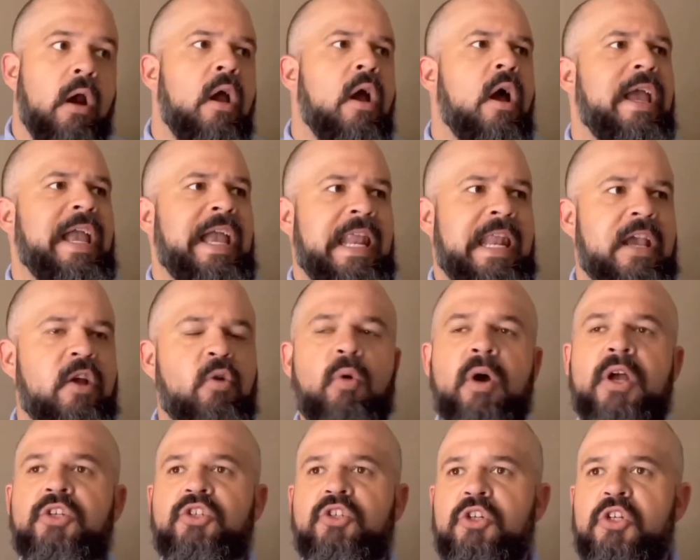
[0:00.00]
Any
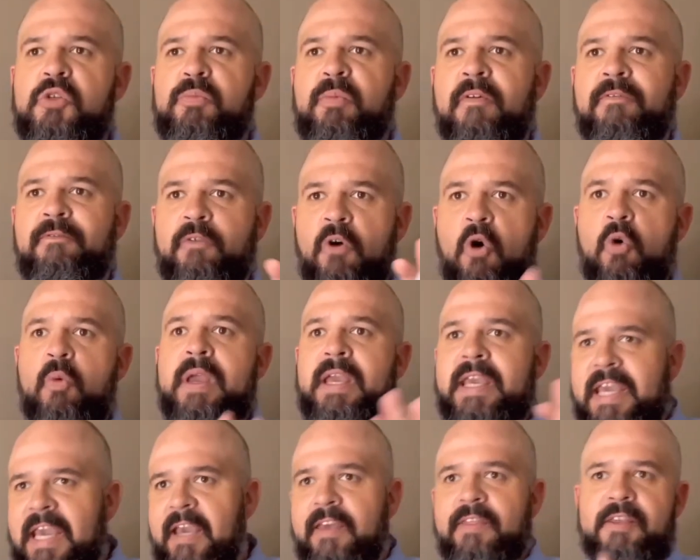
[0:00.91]
questions before Bro, everybody hates